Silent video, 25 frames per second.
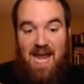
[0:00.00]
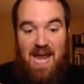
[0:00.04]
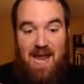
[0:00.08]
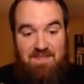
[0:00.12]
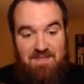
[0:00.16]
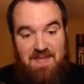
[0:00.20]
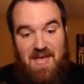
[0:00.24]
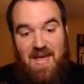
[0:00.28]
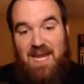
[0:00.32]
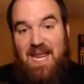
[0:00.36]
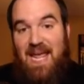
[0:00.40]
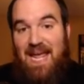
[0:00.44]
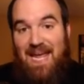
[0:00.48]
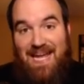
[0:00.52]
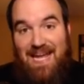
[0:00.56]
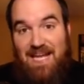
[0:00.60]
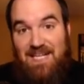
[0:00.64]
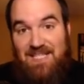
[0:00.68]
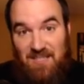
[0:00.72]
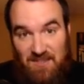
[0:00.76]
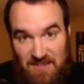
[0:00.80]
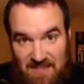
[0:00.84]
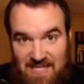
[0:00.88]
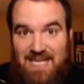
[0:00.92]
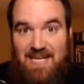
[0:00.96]
and then he
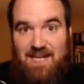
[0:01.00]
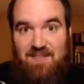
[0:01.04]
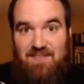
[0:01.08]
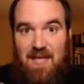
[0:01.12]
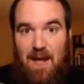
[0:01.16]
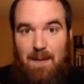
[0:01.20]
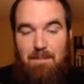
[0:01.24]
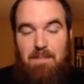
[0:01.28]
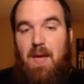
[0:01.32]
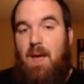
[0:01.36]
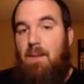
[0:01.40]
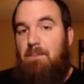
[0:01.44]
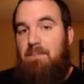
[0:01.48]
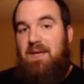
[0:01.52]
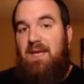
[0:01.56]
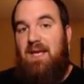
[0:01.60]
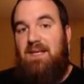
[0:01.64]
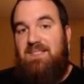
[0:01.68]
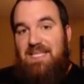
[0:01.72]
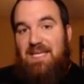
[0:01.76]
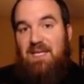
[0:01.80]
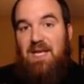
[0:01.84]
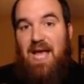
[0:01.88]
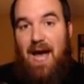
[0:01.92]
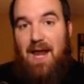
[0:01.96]
deleted them
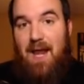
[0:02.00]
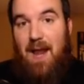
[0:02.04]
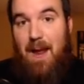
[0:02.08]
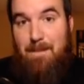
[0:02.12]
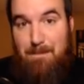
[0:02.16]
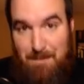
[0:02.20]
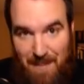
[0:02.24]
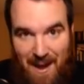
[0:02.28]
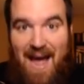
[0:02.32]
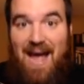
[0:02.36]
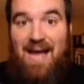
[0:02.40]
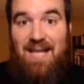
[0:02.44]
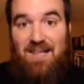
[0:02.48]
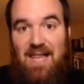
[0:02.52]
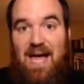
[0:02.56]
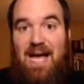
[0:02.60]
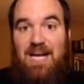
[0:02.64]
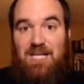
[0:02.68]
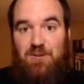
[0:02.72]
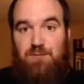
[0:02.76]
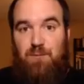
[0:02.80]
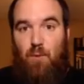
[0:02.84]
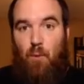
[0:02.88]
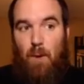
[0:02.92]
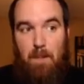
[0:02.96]
because he got a
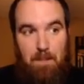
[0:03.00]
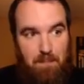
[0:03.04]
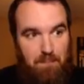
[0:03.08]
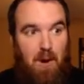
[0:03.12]
backlash for it.